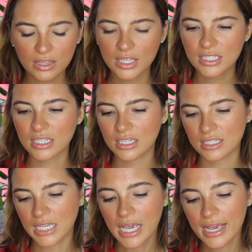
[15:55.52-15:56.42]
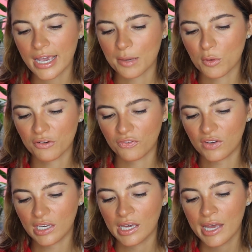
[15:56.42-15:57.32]
This is a
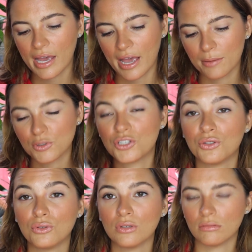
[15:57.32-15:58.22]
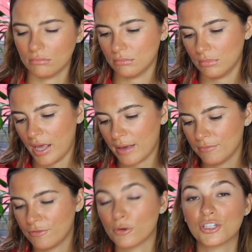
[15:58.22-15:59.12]
Morphe
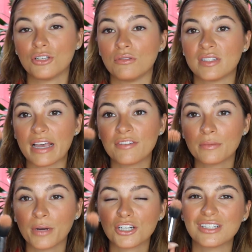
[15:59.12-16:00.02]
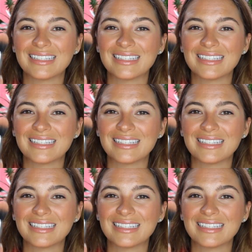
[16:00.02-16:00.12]
M427 brush.